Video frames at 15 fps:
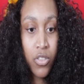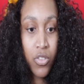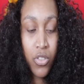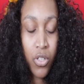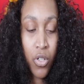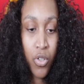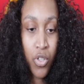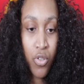
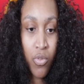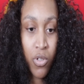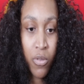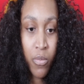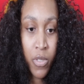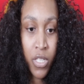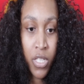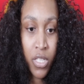So
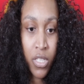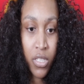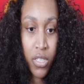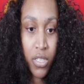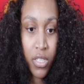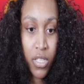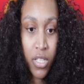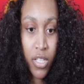Yoruba,
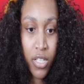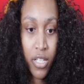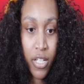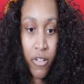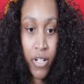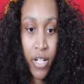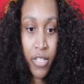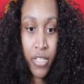
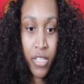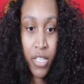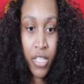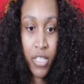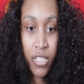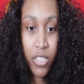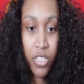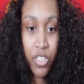
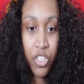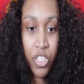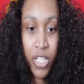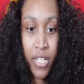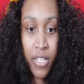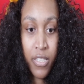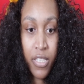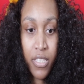Al-Andalus, the
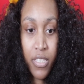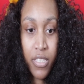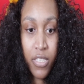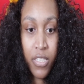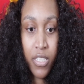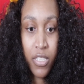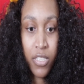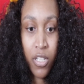genetic
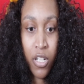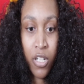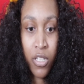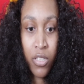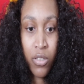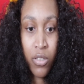distances are